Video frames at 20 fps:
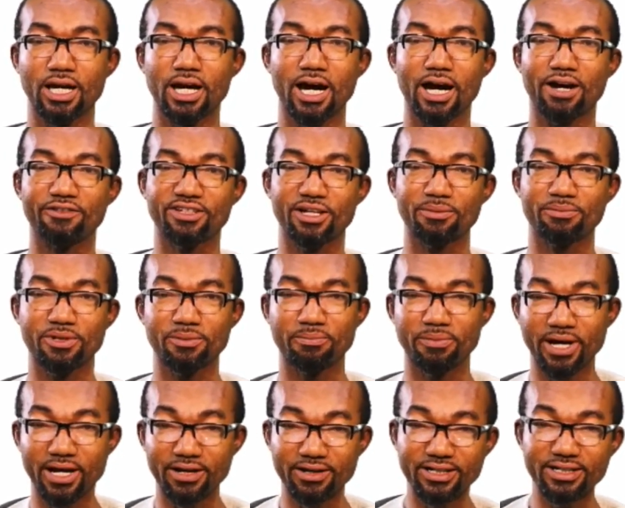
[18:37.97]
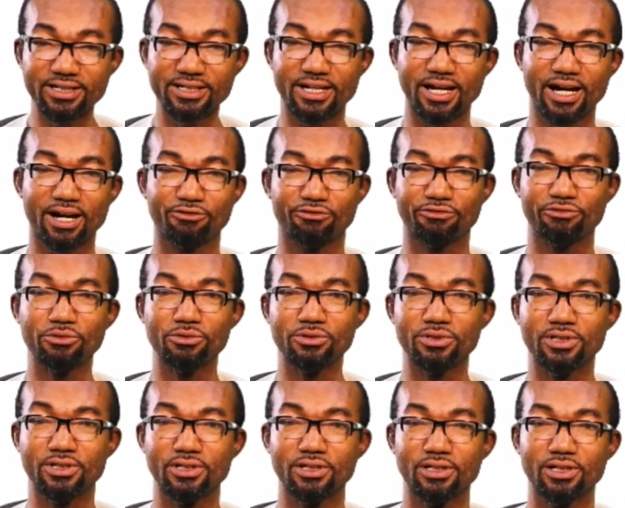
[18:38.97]
After preparing their
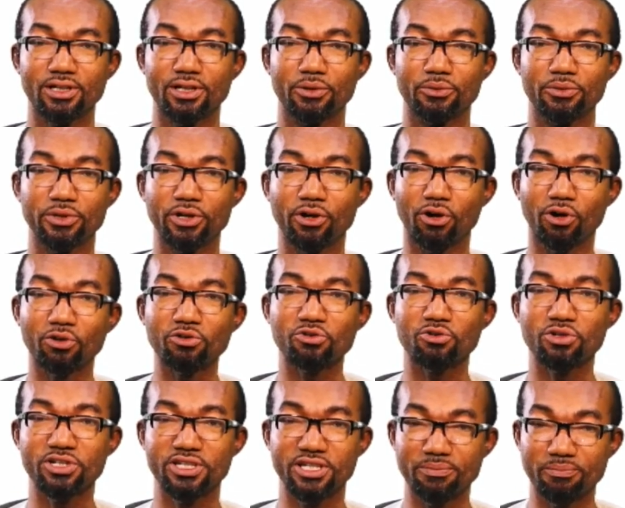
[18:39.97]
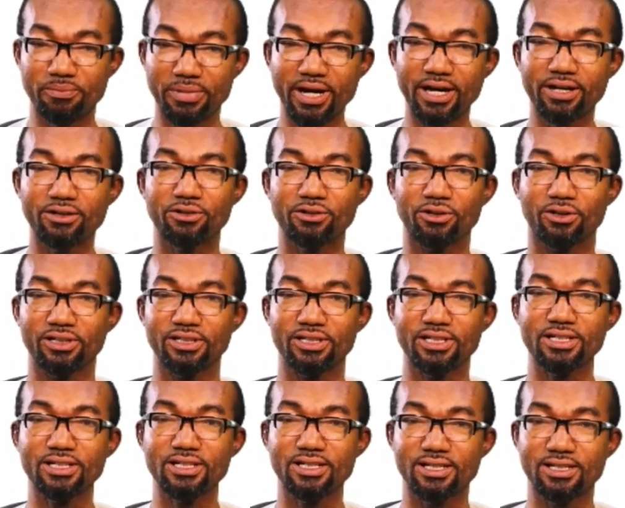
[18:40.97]
food, we also depend on
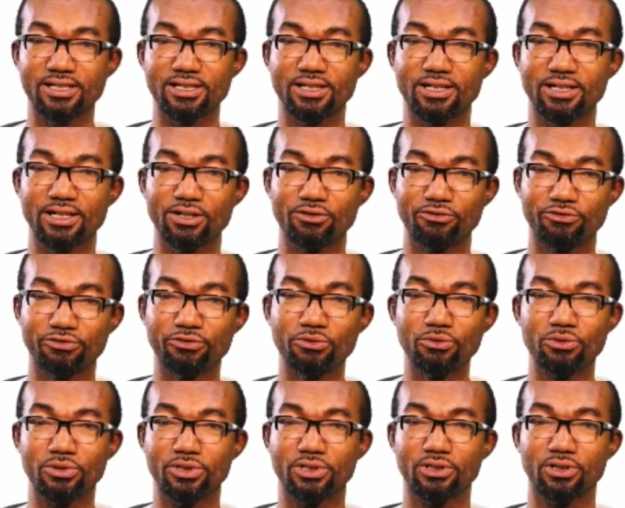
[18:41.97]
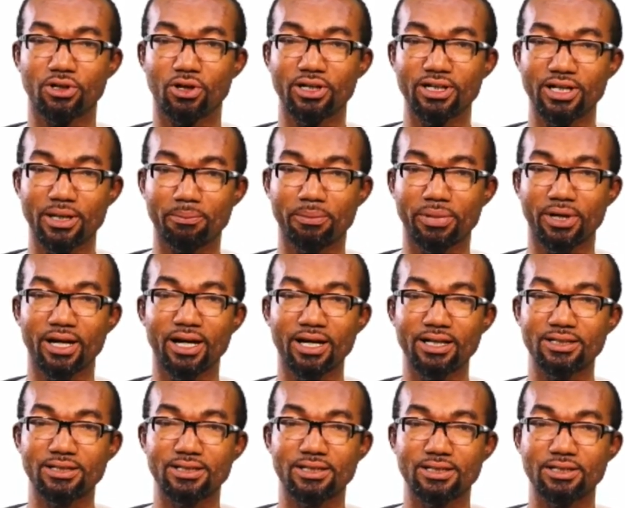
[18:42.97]
this food, on the
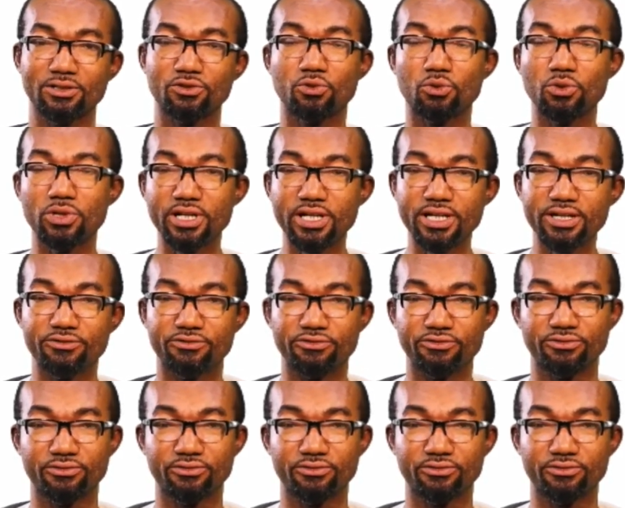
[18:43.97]
plants, to live.